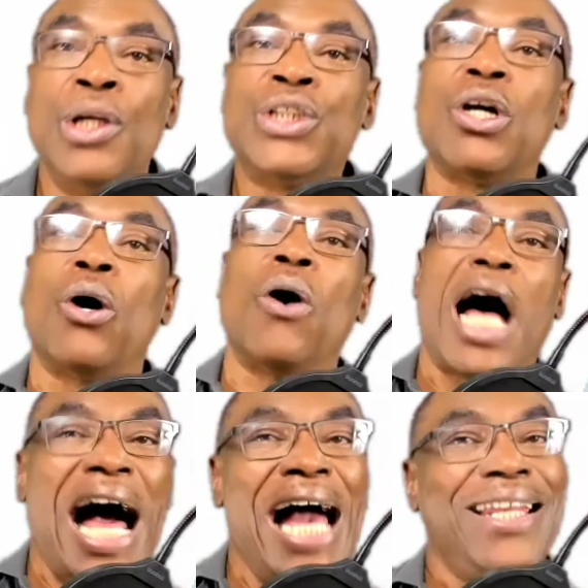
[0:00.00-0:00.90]
So
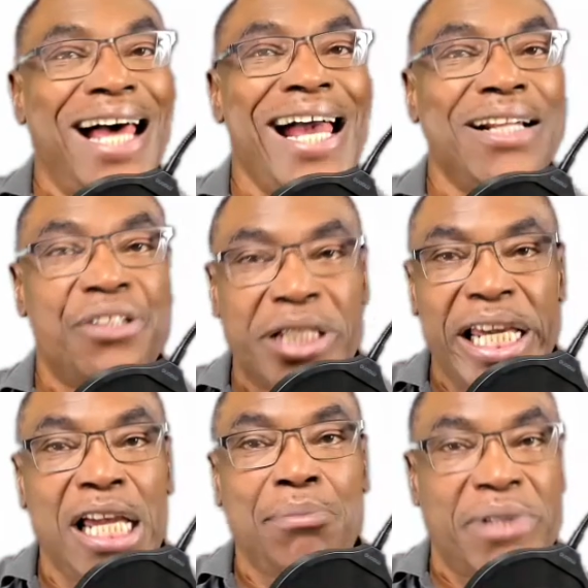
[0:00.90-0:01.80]
I like to
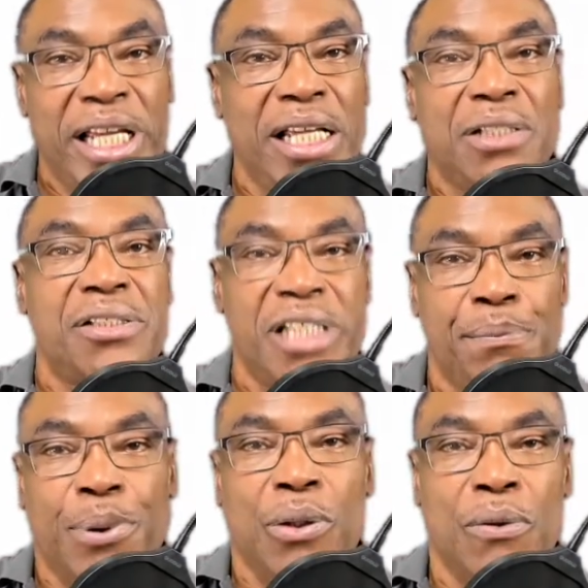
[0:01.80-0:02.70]
keep things
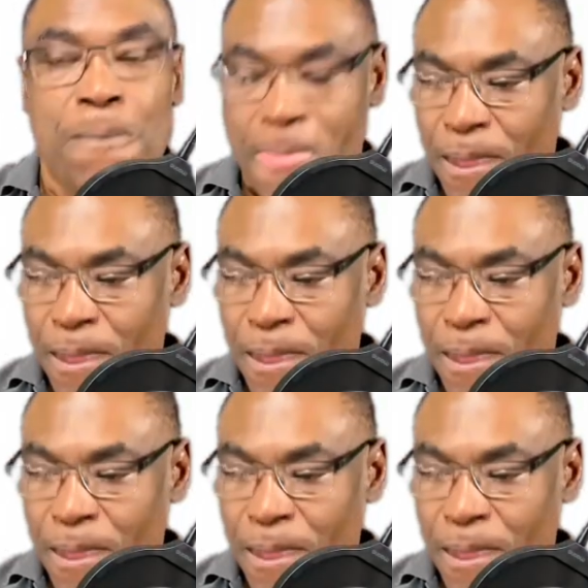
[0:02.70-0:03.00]
simple.